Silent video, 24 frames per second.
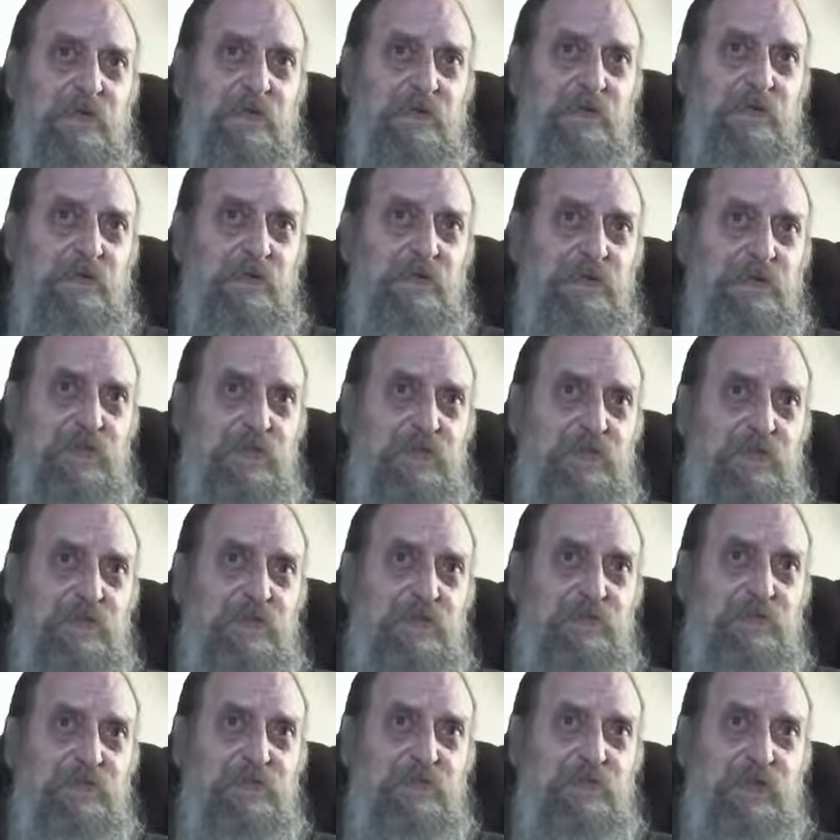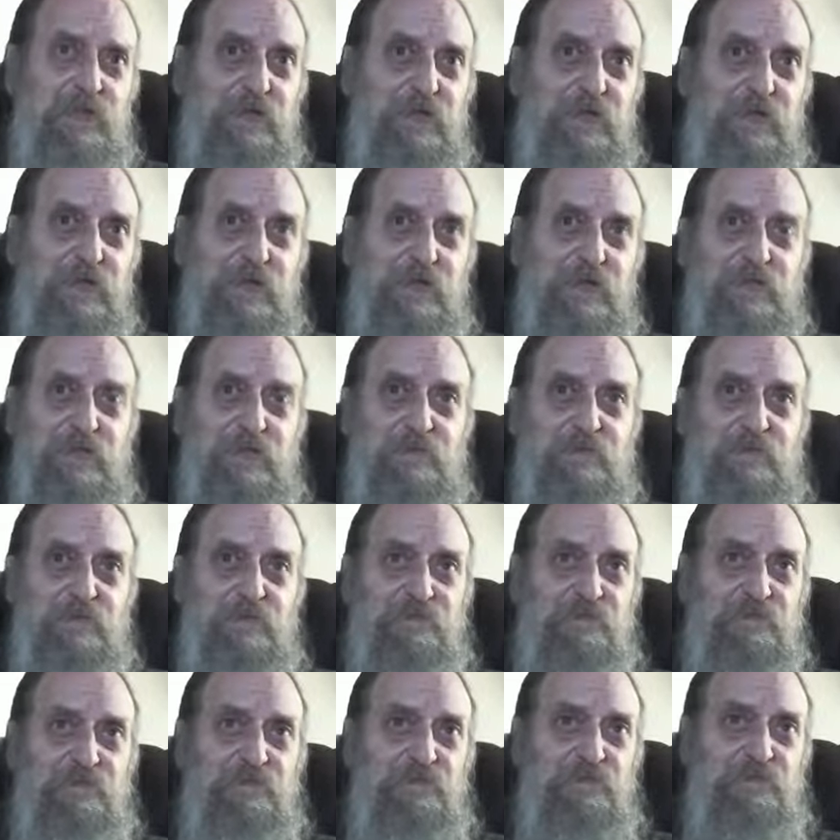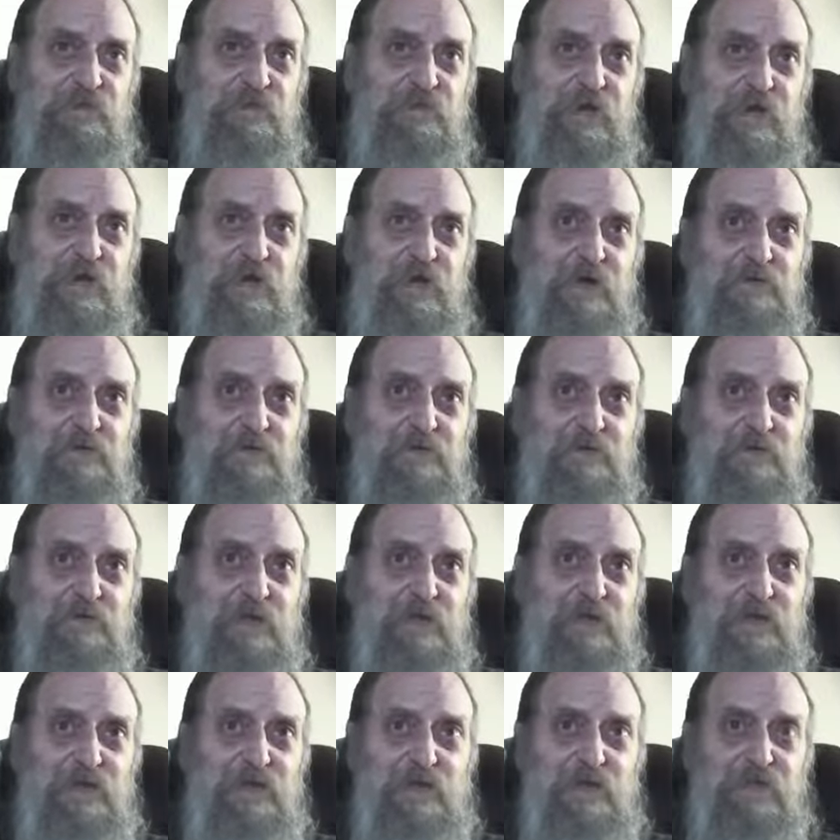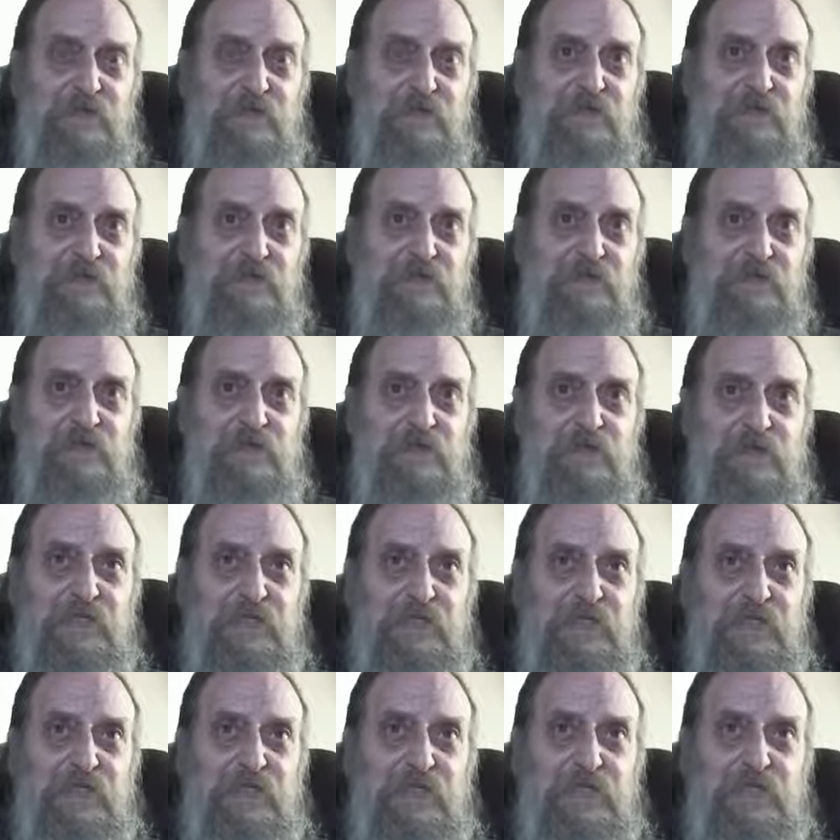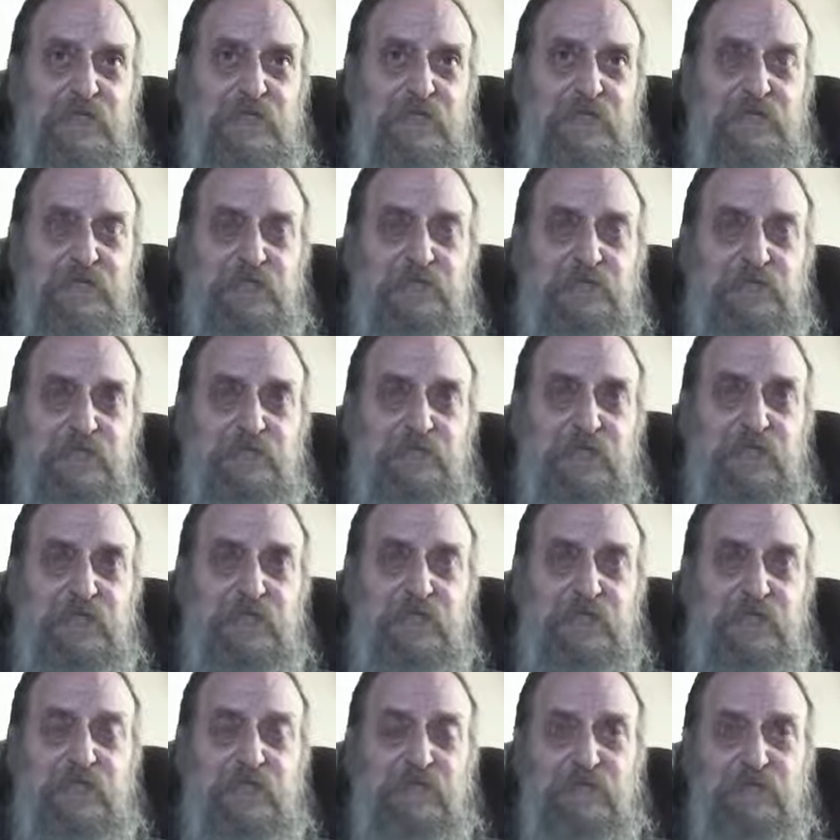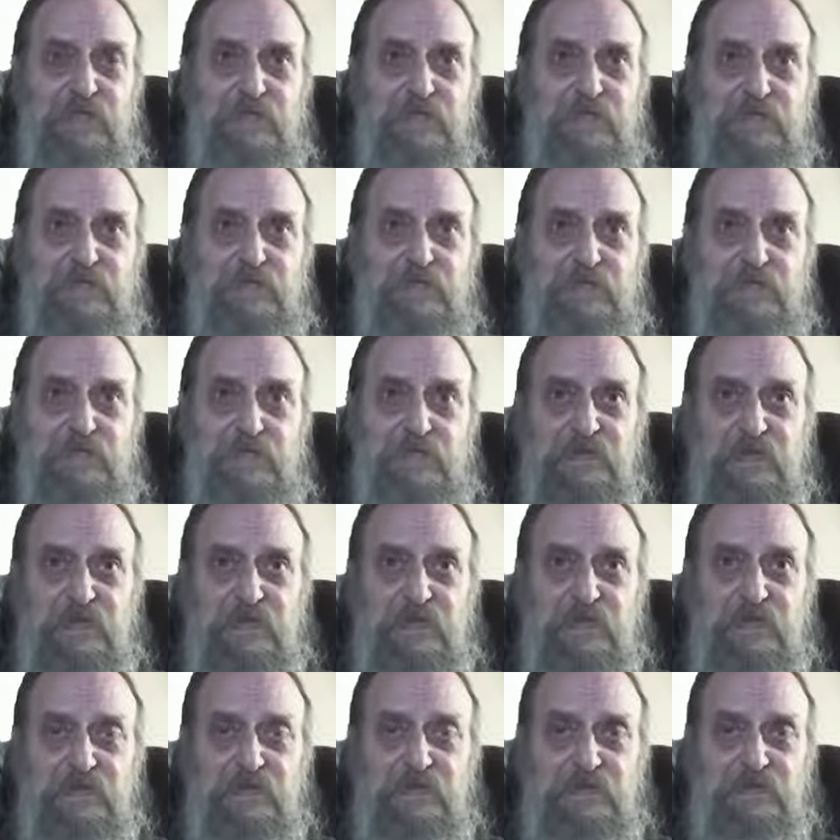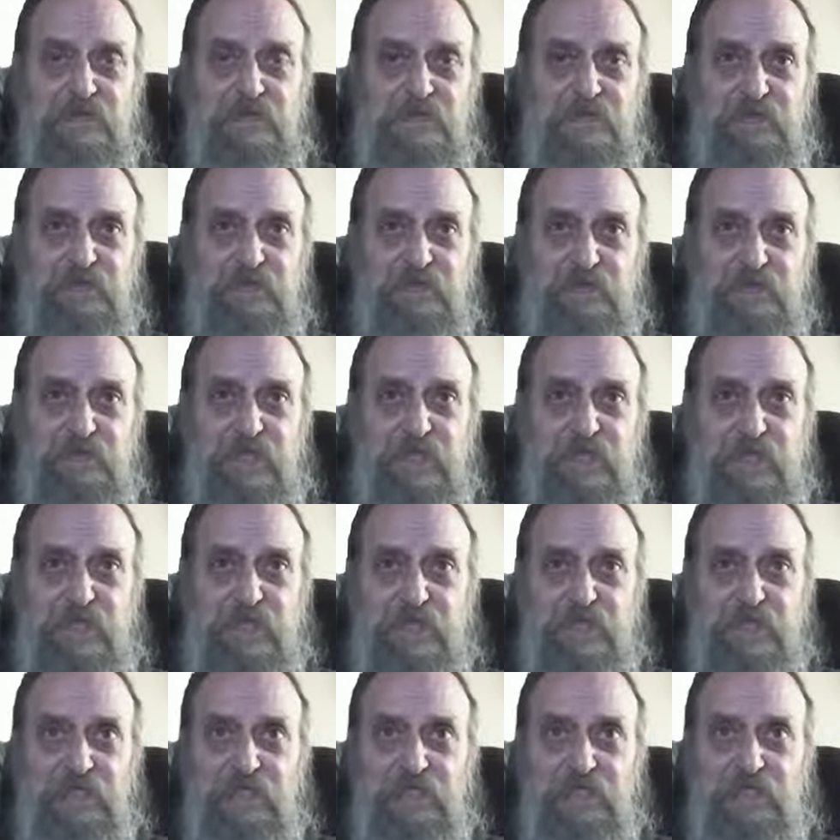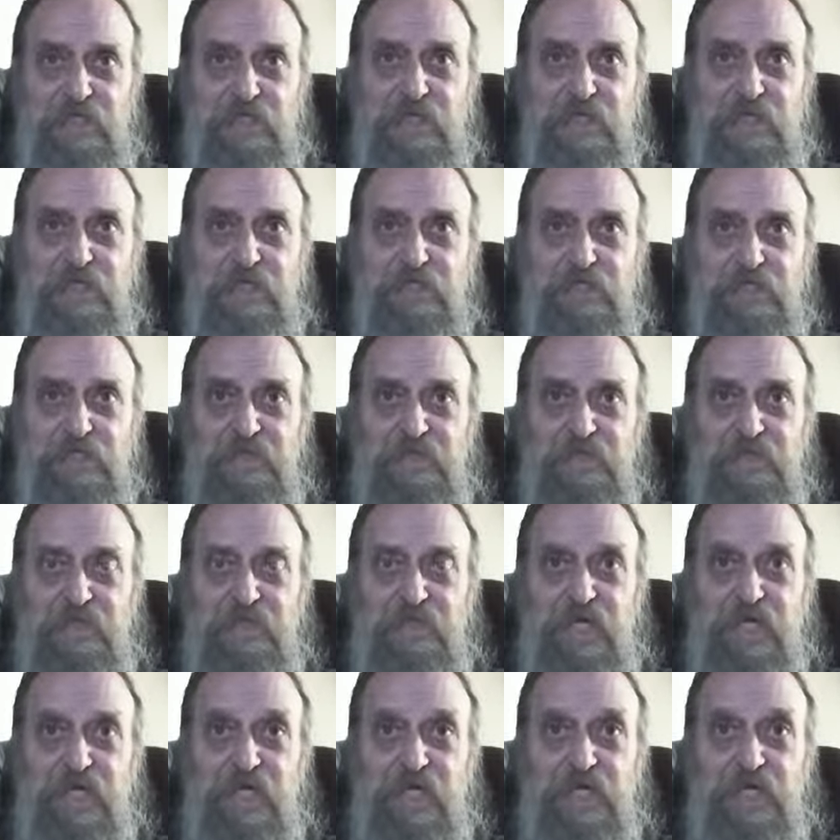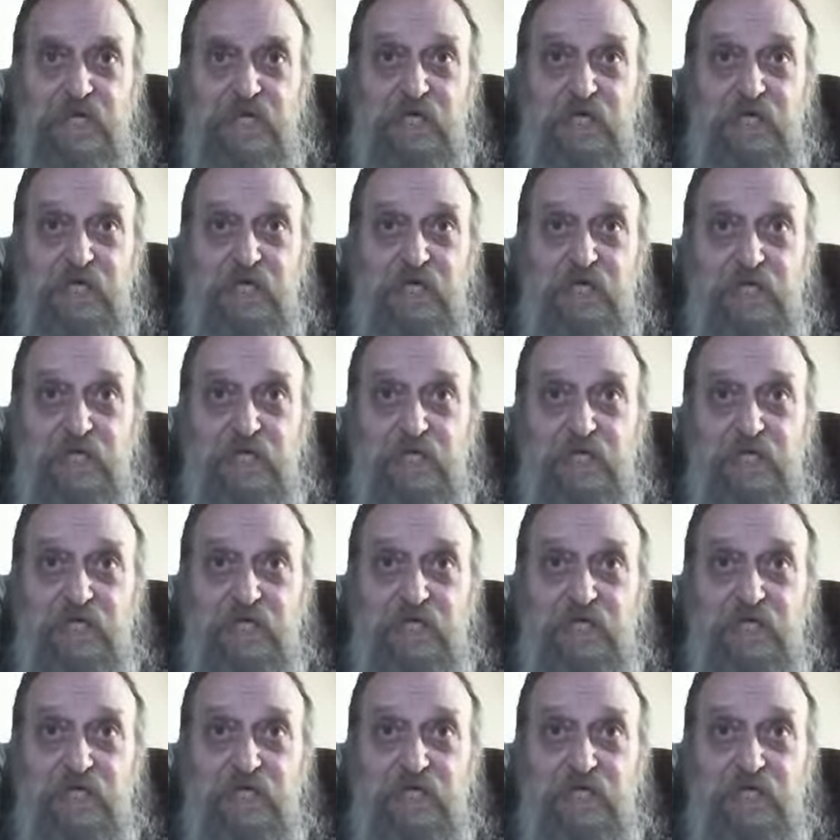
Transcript: which is a period of five months at least, because that's the length that it stated that